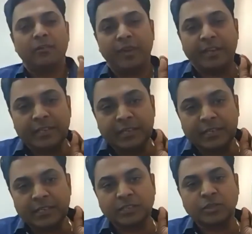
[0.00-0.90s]
whether
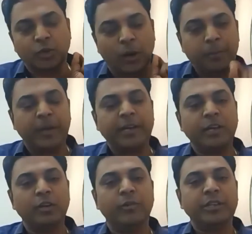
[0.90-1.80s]
it is corporate
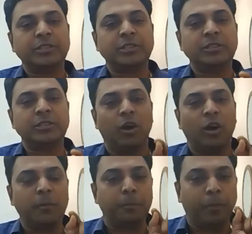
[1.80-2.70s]
innovation
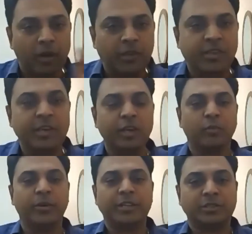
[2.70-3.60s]
or policy
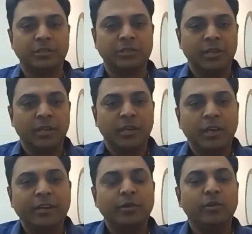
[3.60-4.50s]
innovation,
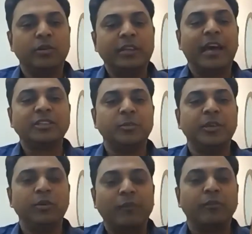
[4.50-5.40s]

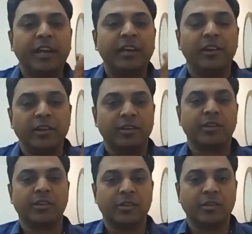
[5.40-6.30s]
you have to take
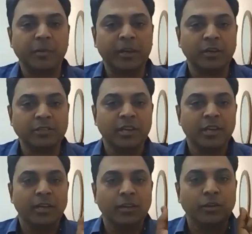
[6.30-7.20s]
risks, because
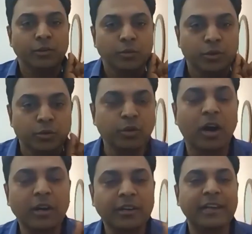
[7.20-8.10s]
you do
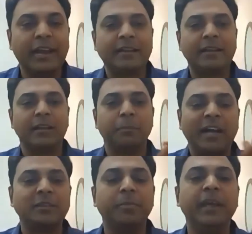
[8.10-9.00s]
not get
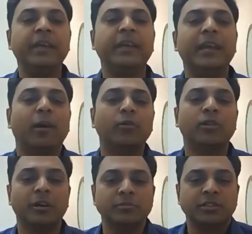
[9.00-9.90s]
path-breaking
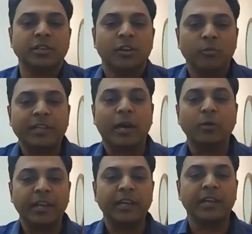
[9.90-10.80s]
outcomes
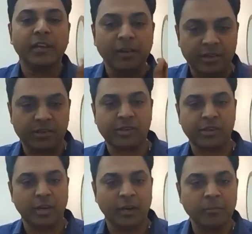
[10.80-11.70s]
without taking risks.